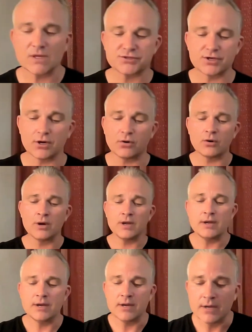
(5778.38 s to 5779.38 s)
So
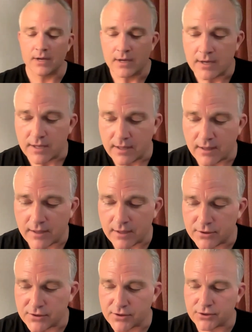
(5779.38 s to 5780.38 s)

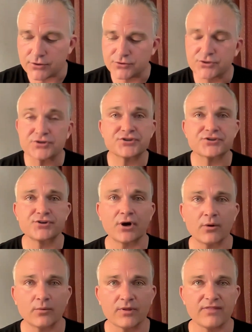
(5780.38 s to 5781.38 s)
you just
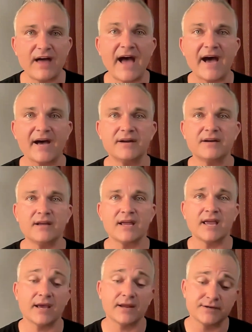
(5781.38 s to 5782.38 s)
start with that.
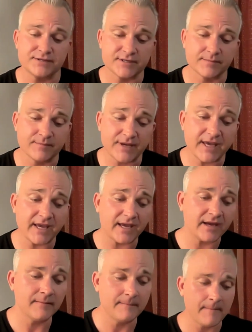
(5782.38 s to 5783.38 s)
And to
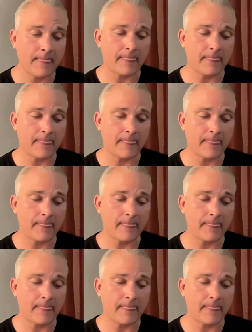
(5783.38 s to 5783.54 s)
me,